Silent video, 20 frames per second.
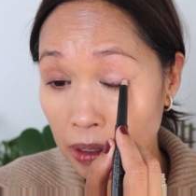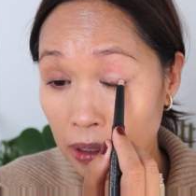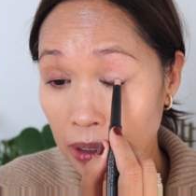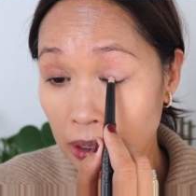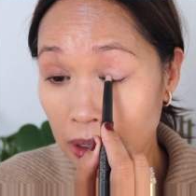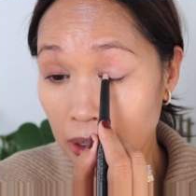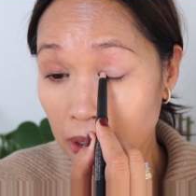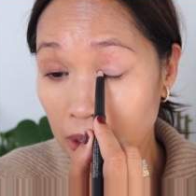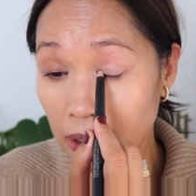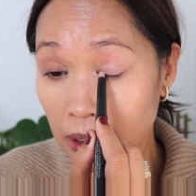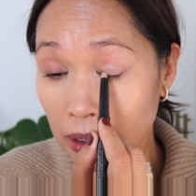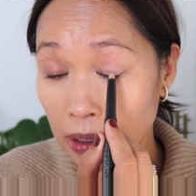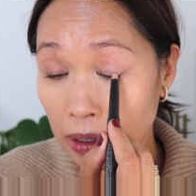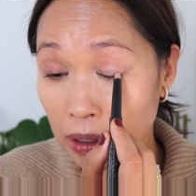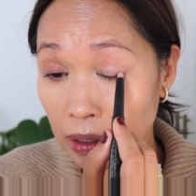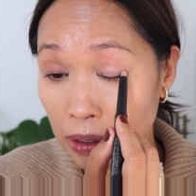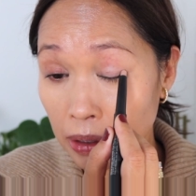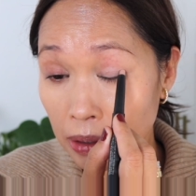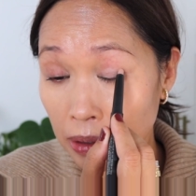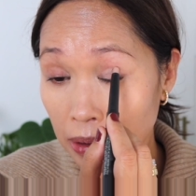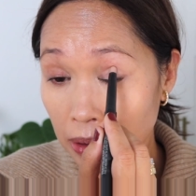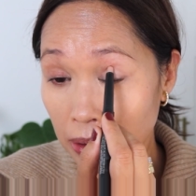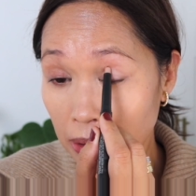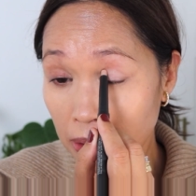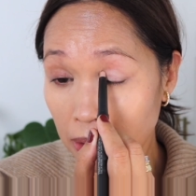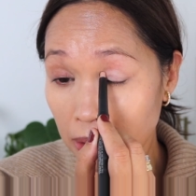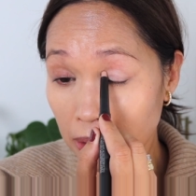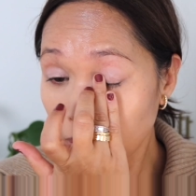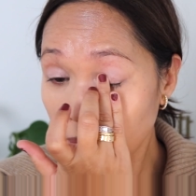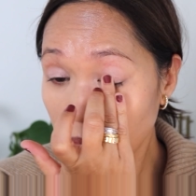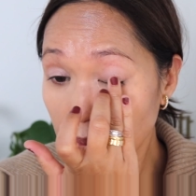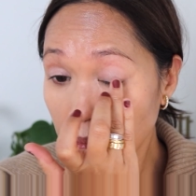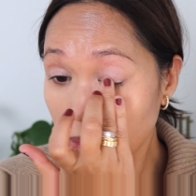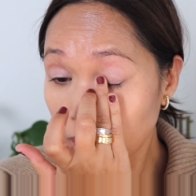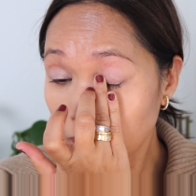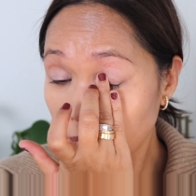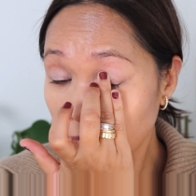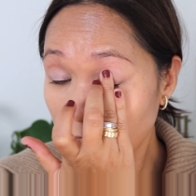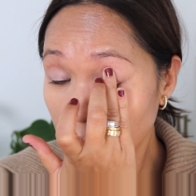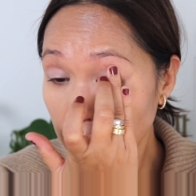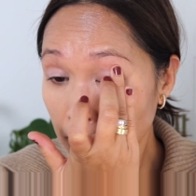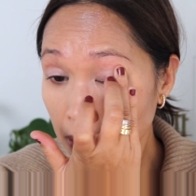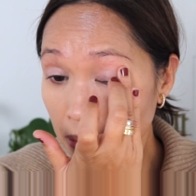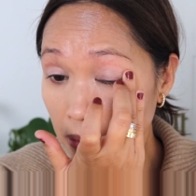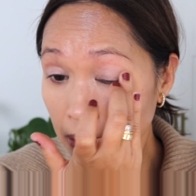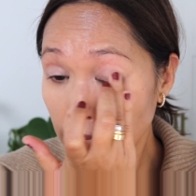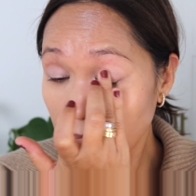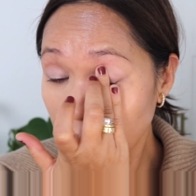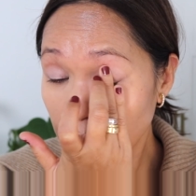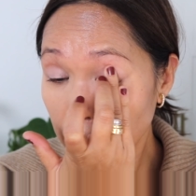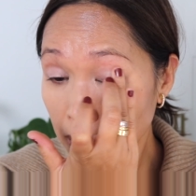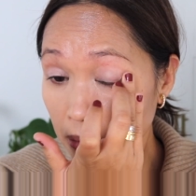Nobody speaks.